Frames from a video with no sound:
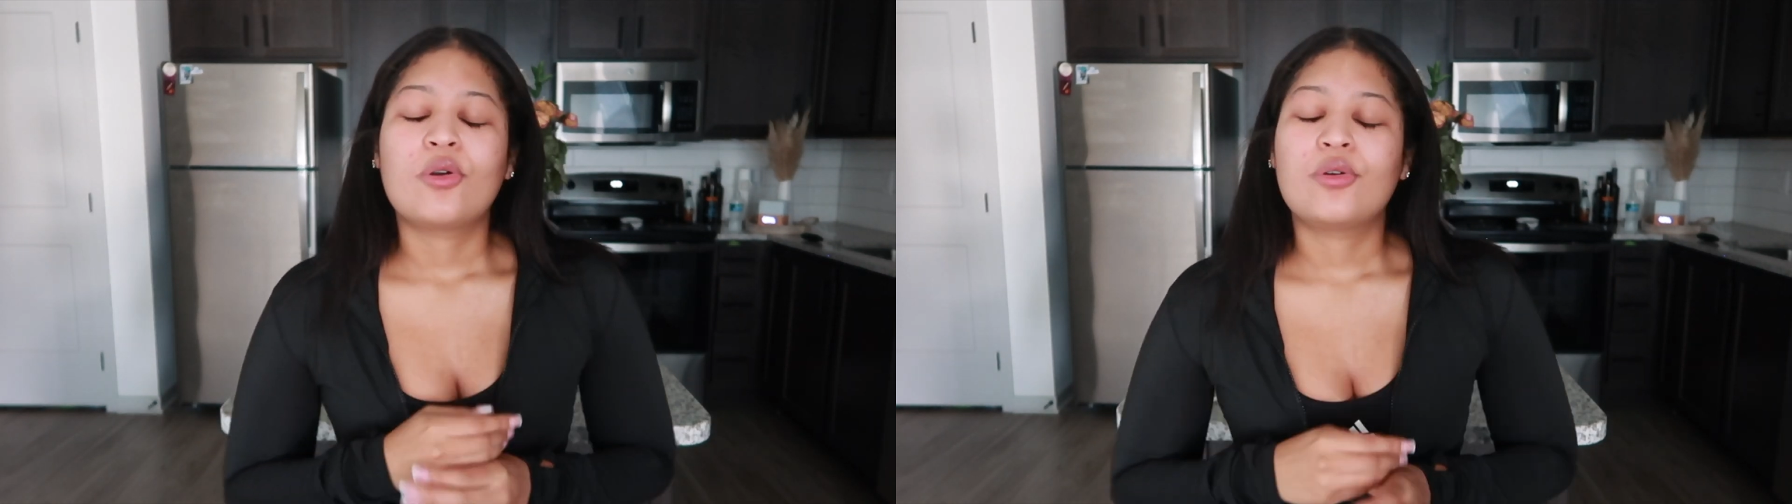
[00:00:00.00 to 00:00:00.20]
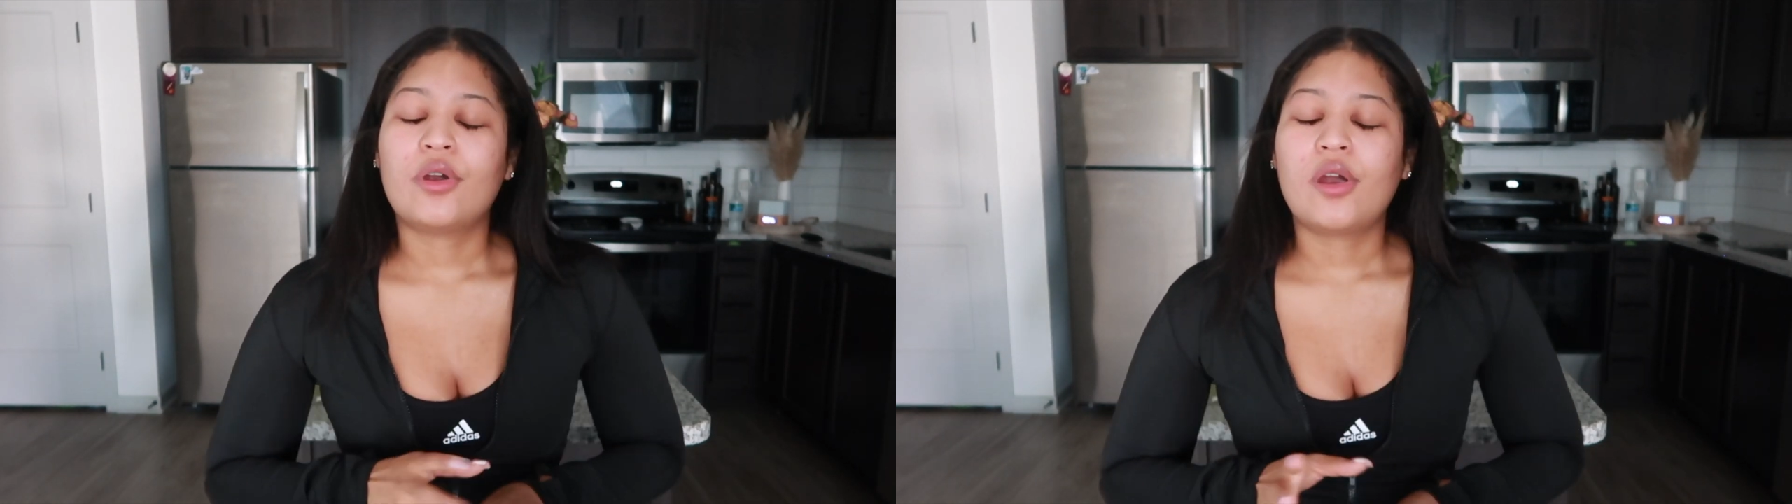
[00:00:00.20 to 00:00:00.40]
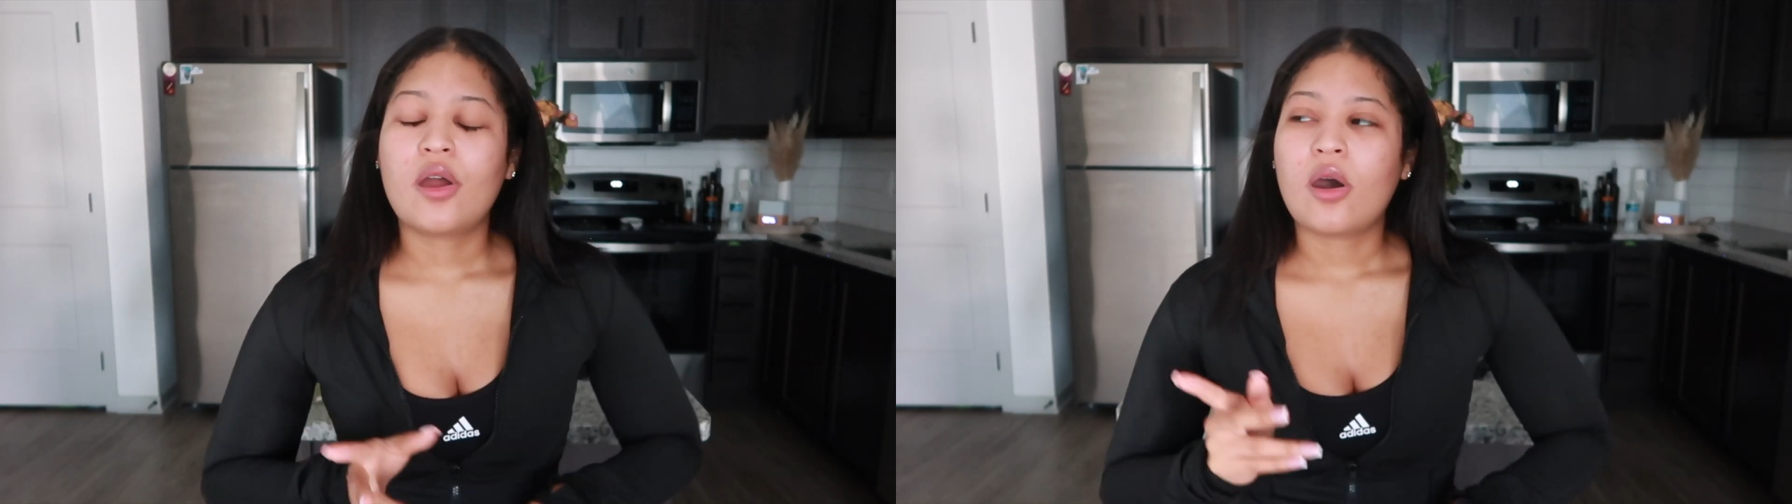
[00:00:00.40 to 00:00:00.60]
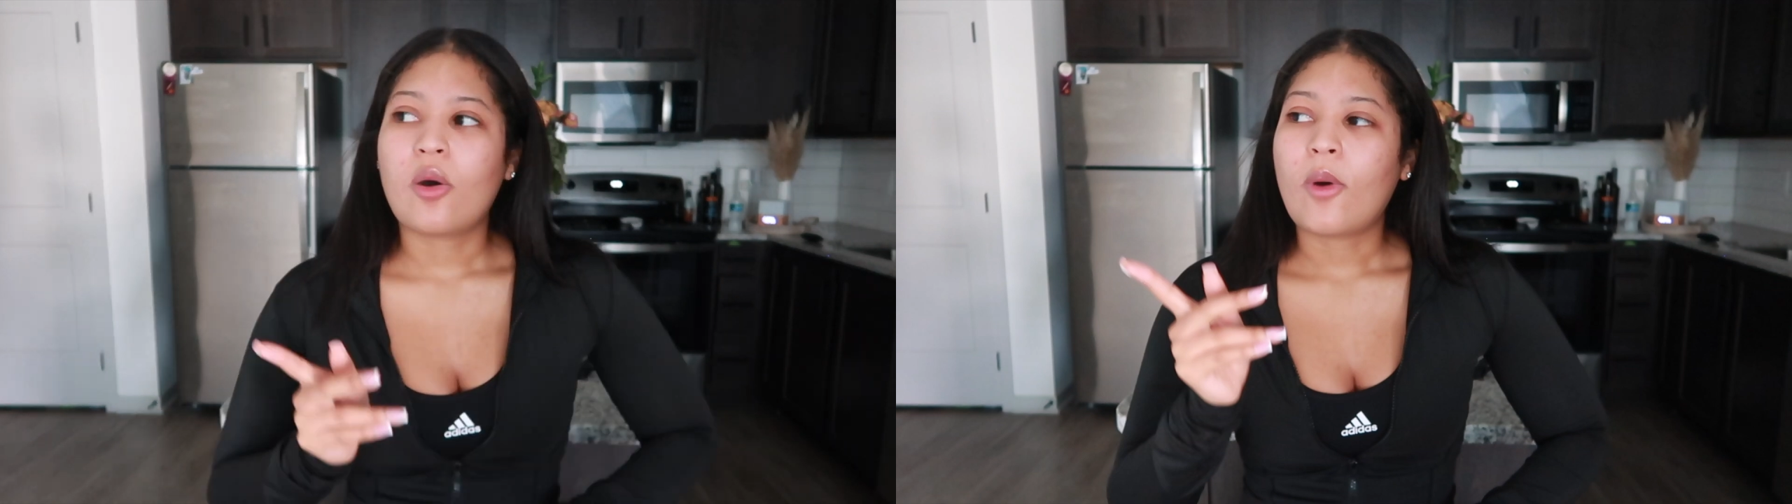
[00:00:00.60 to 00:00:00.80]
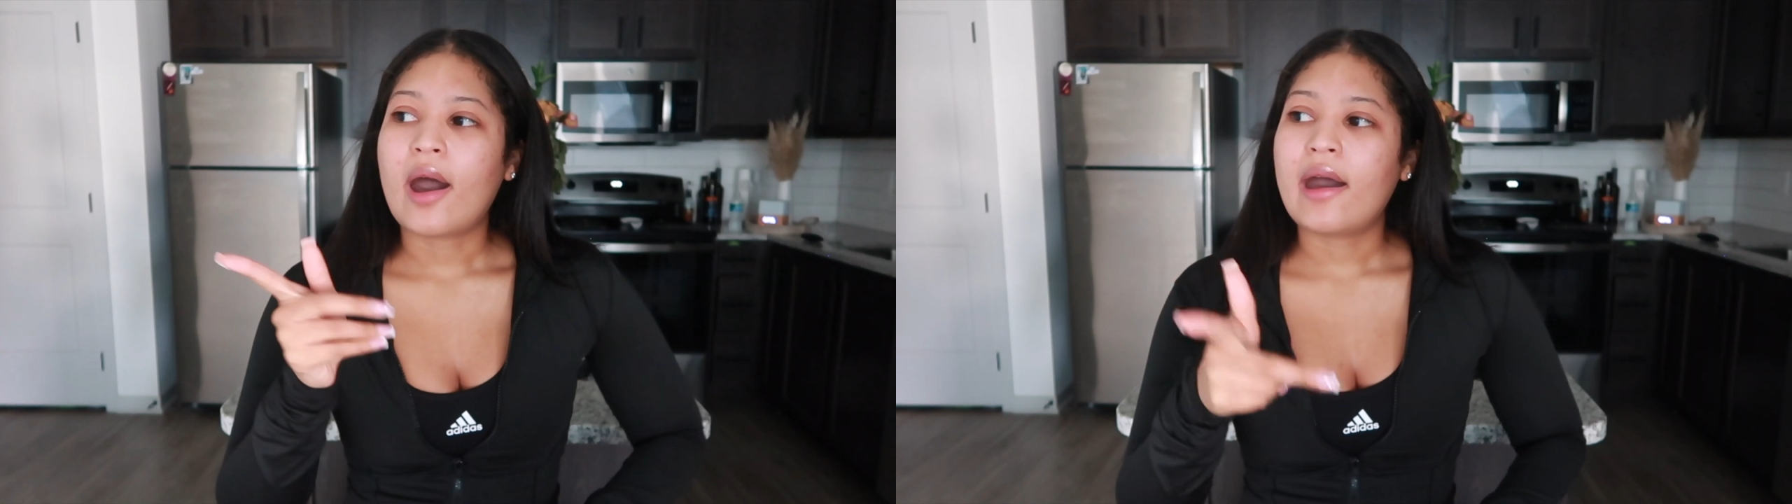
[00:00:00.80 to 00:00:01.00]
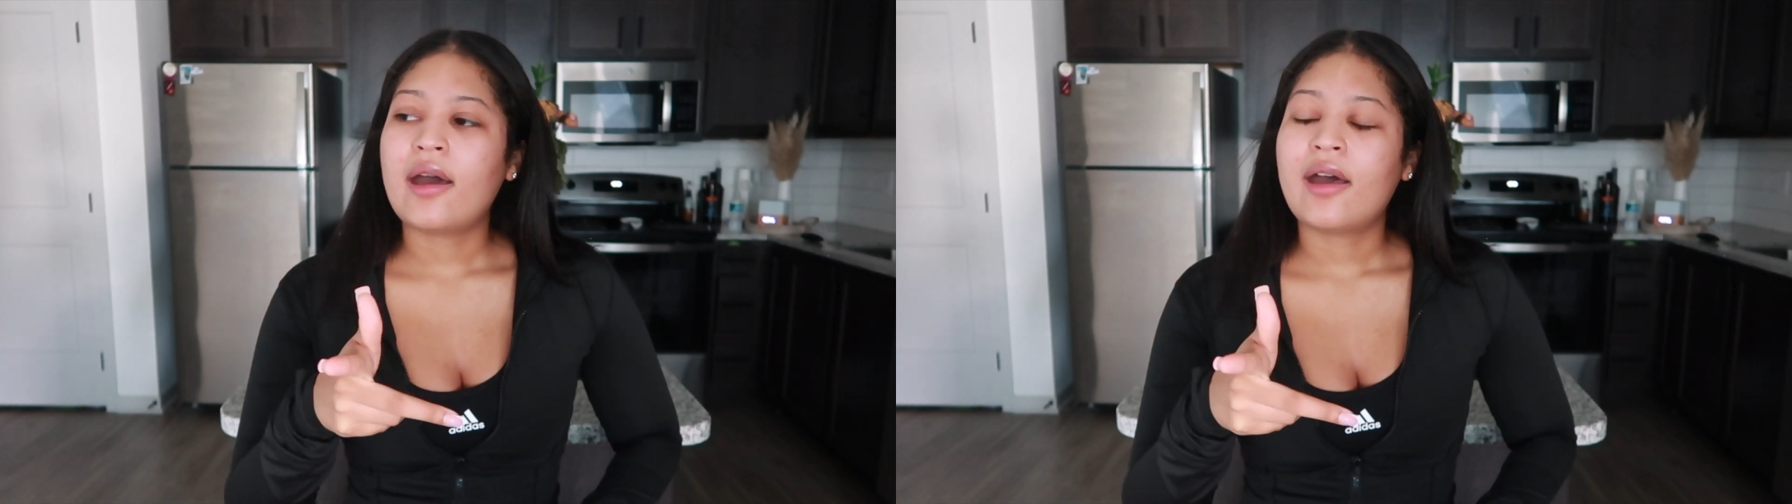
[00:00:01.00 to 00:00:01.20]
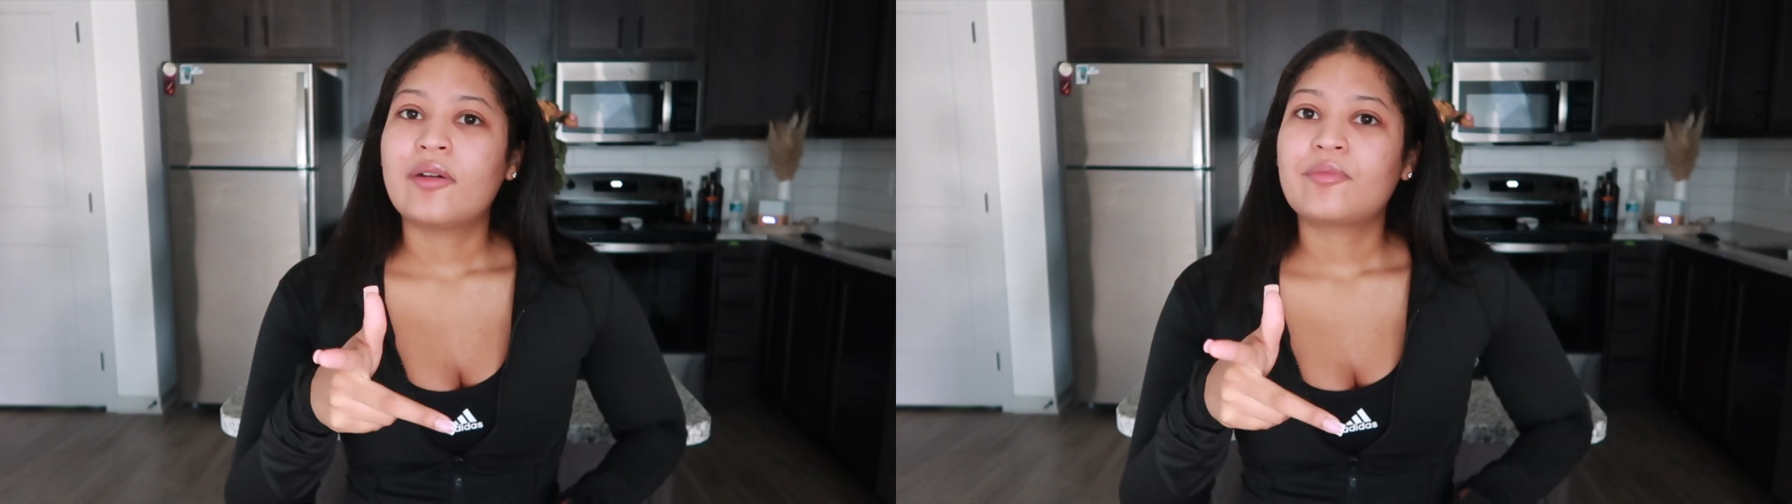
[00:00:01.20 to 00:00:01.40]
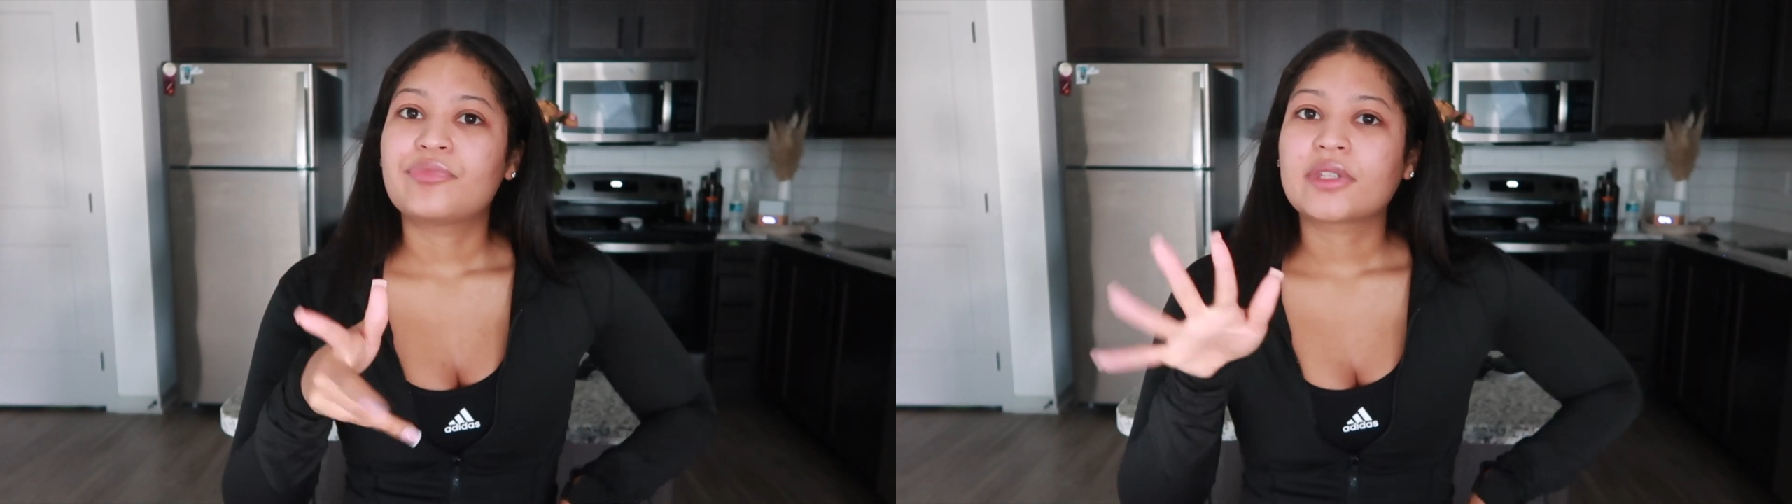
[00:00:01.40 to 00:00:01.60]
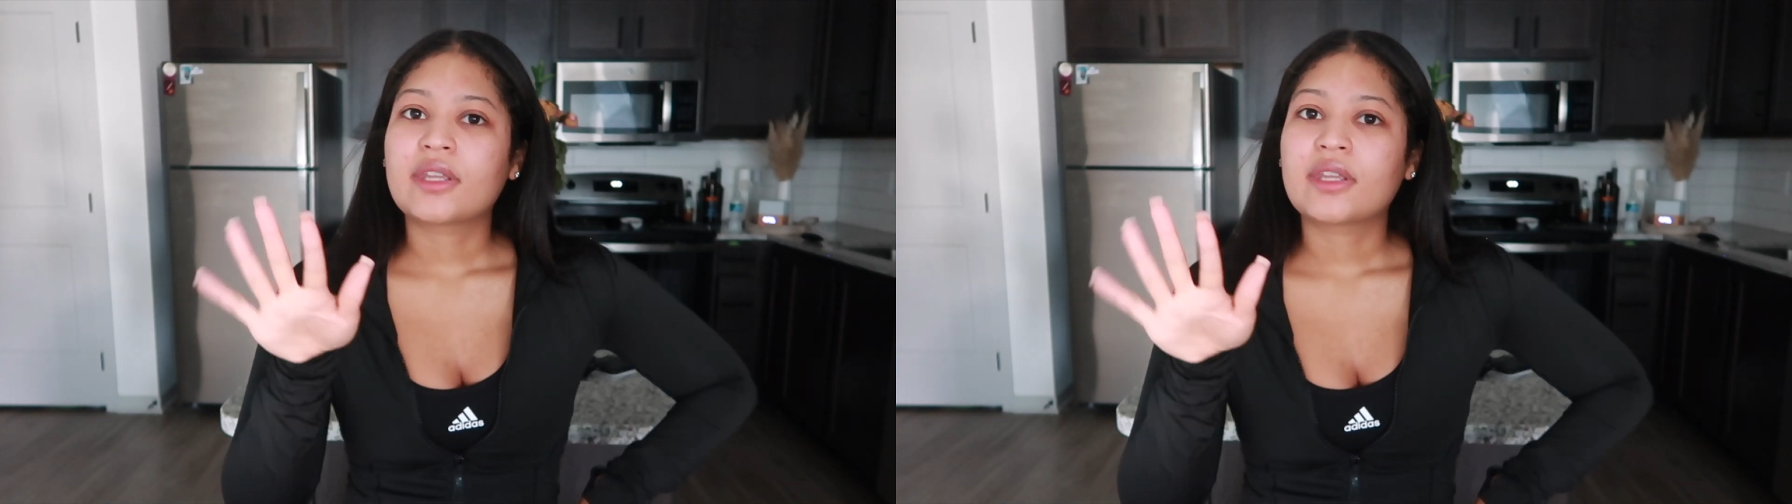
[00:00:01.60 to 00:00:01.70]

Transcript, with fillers: Girl, why?